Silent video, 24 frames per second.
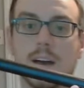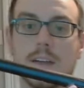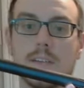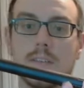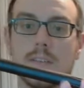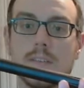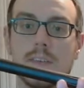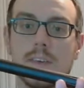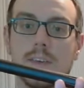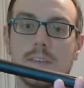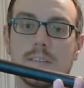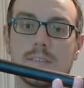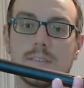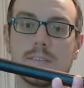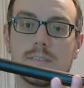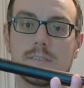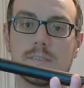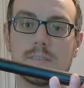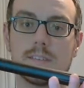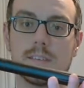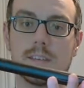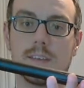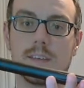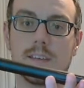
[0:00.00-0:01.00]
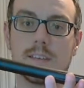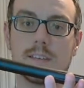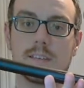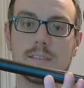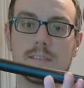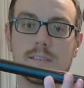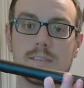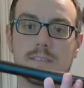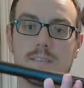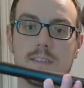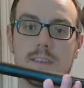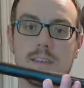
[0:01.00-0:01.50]
This
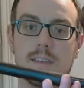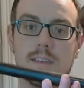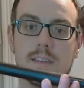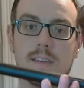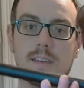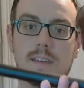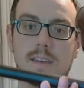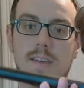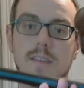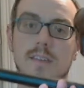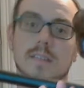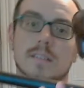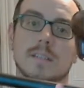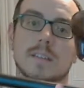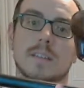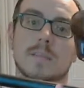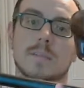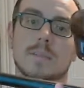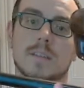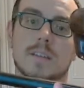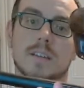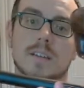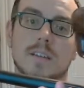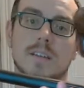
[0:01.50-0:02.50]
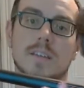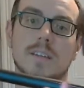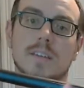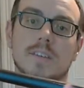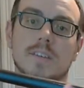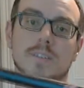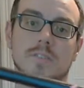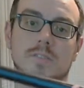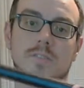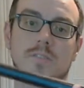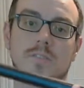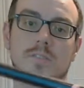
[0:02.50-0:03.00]
is the limited
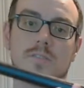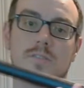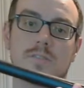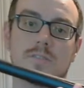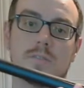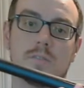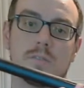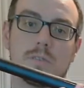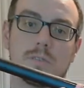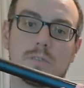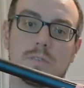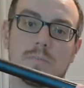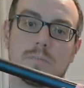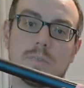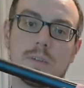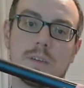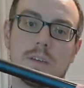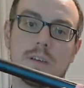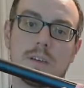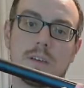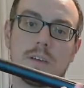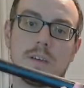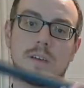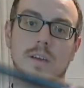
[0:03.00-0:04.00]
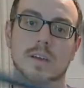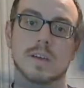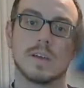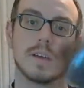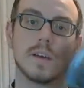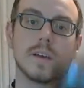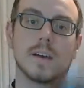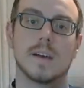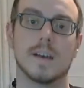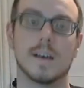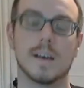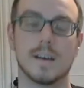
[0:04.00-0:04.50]
edition Storm
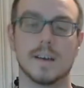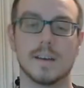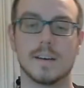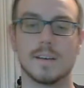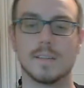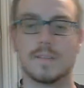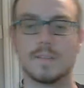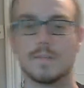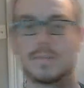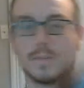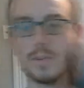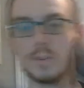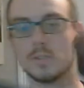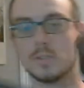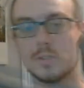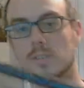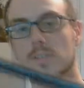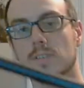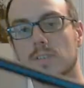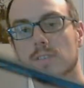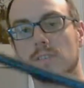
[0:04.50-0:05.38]
version